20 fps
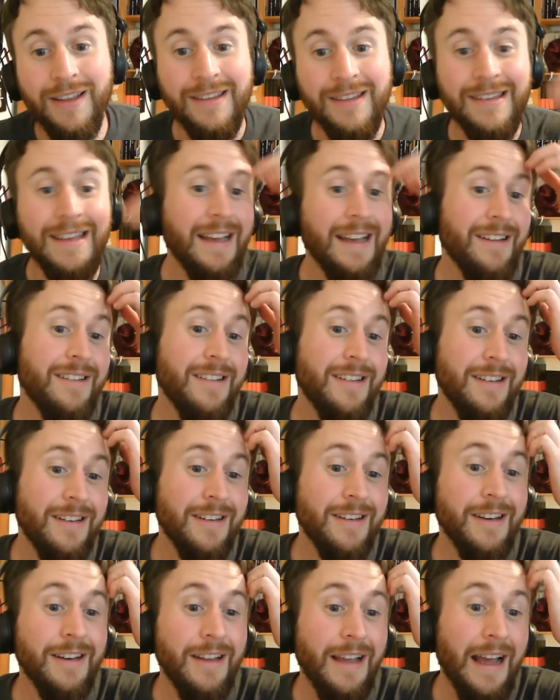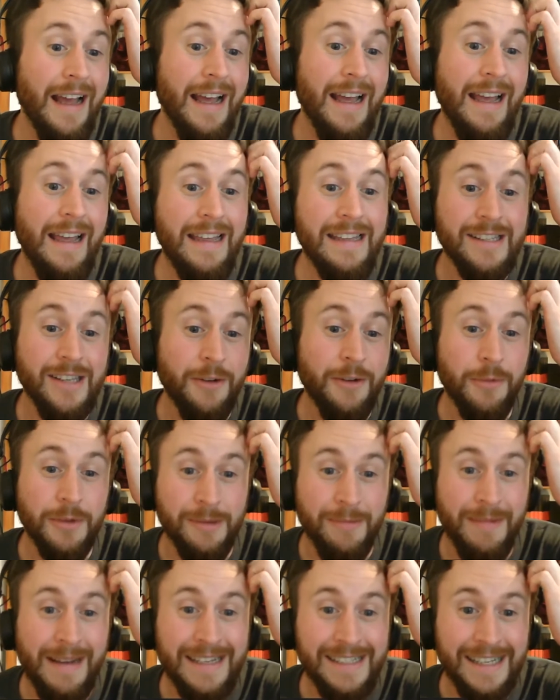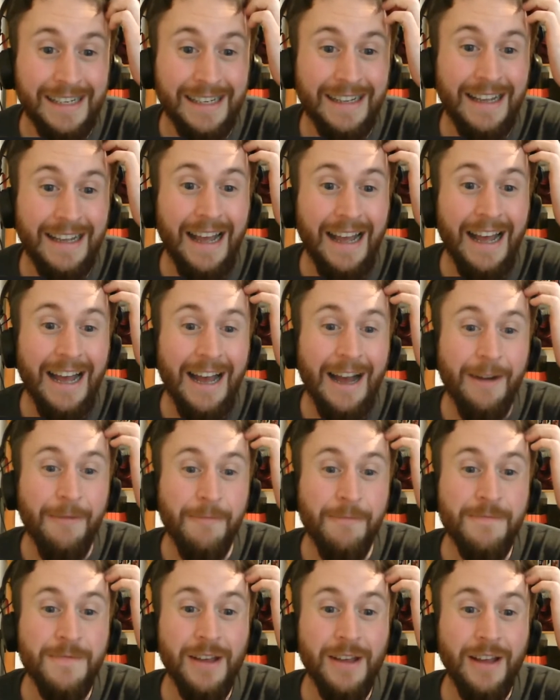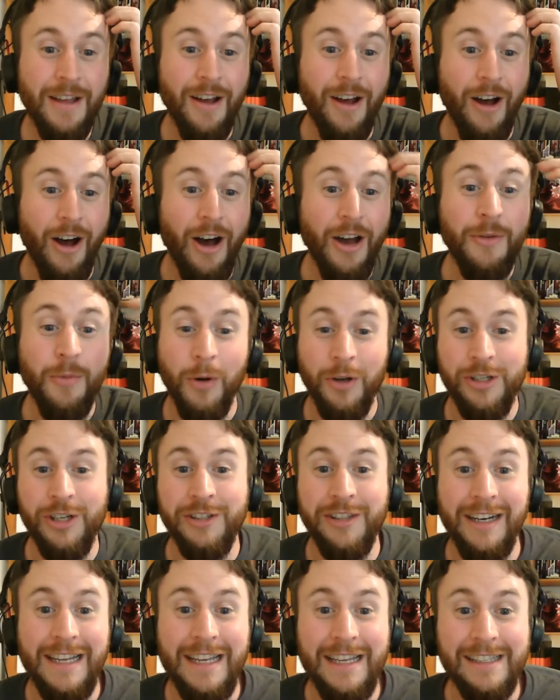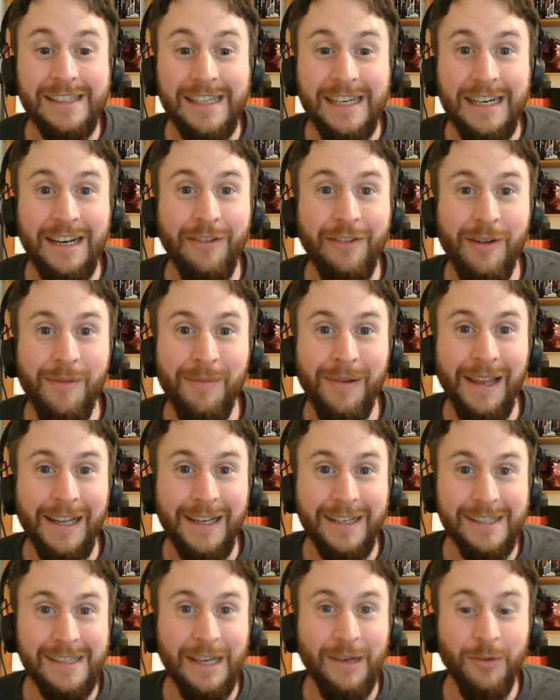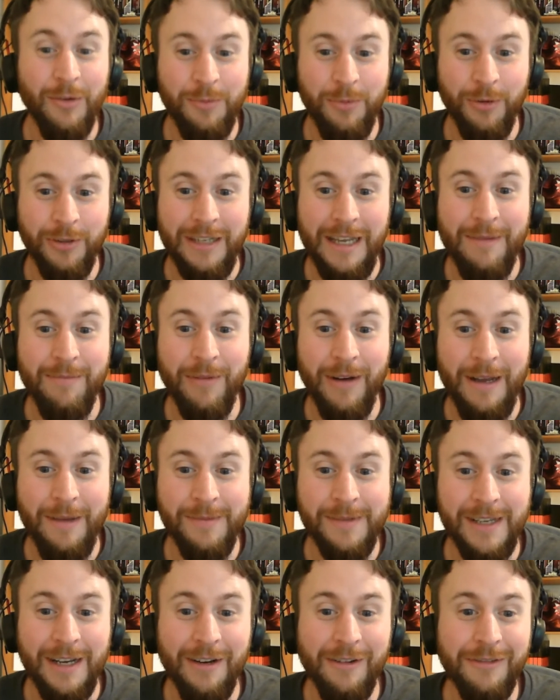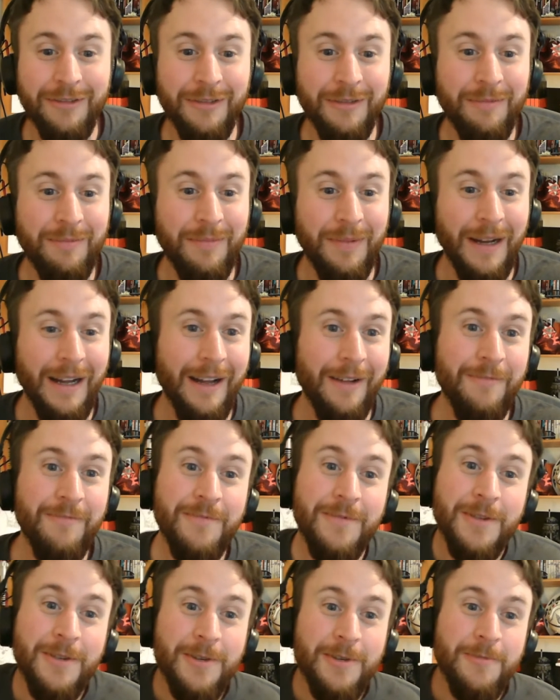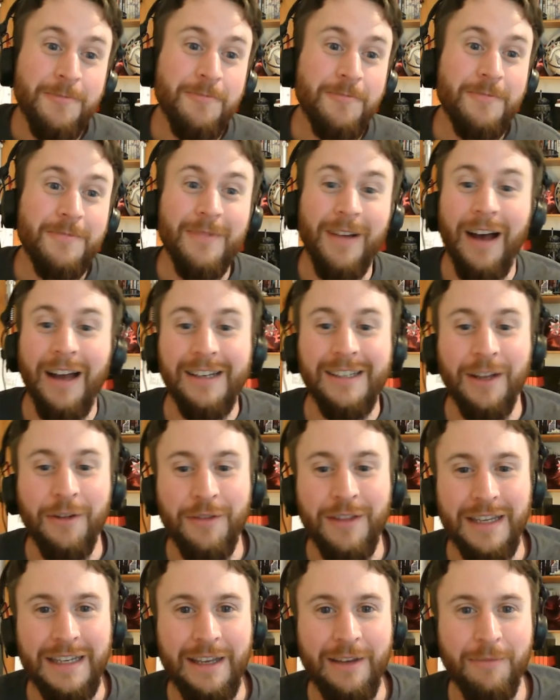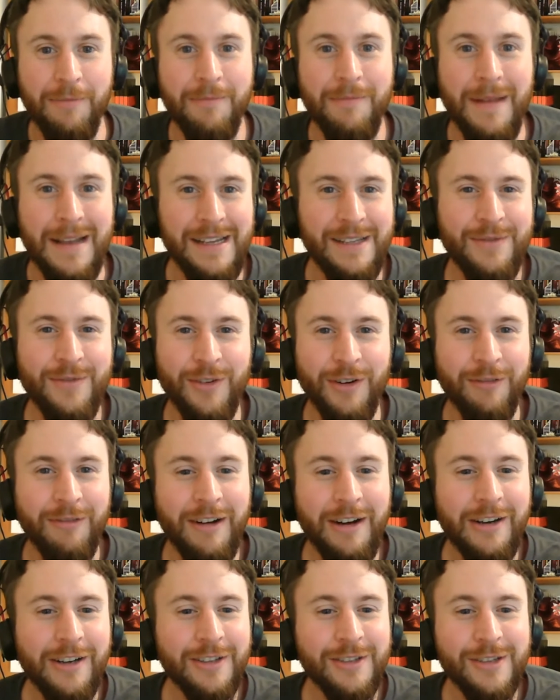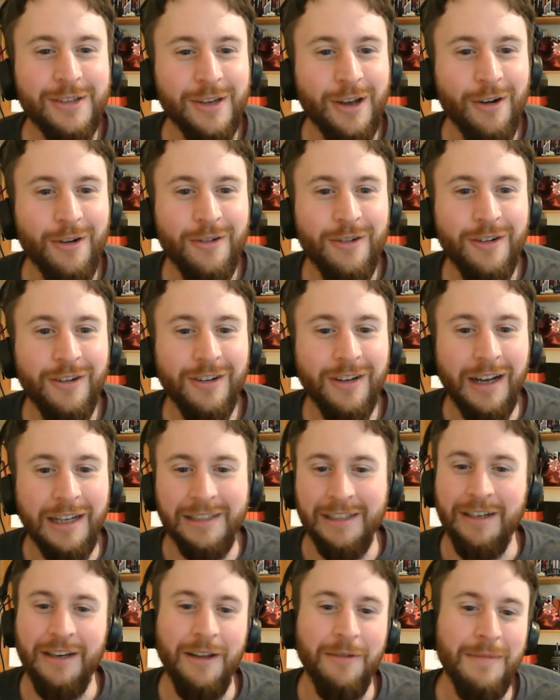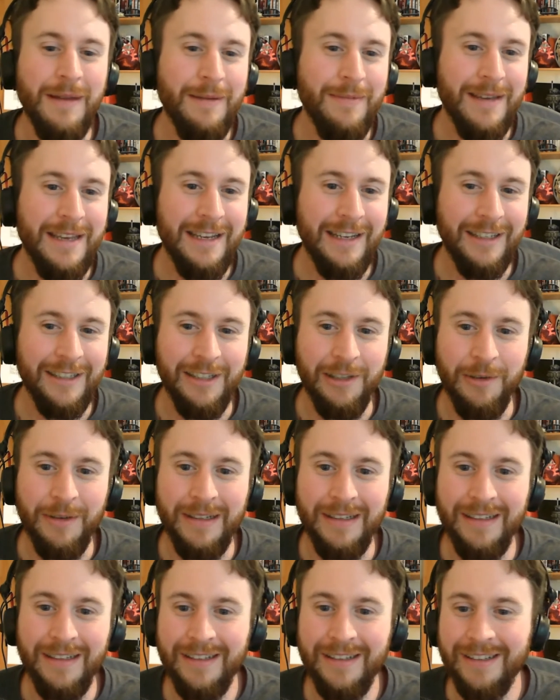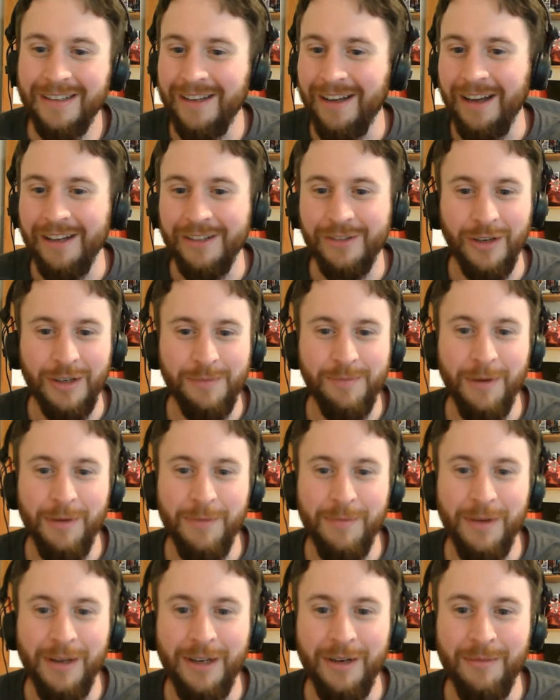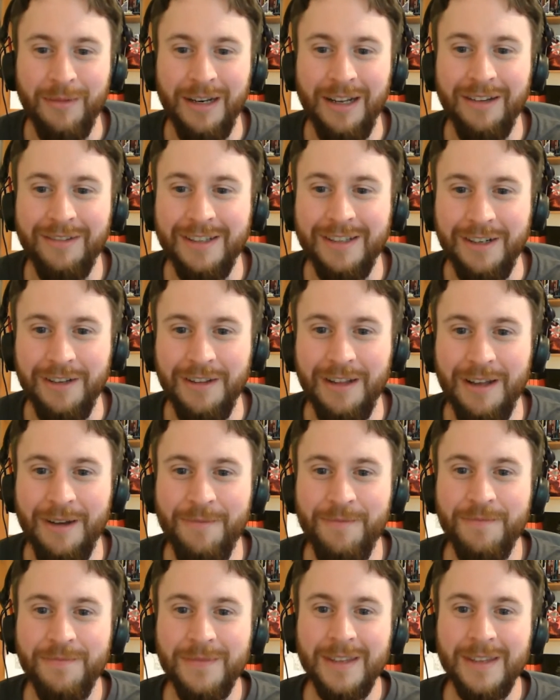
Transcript: Yeah, Inside was amazing. I'd watch a deleted scene of him playing a Star Wars board game by himself, but I don't think it makes for a very good song. I don't know. Maybe he could do it. I trust Bo Burnham enough to do that.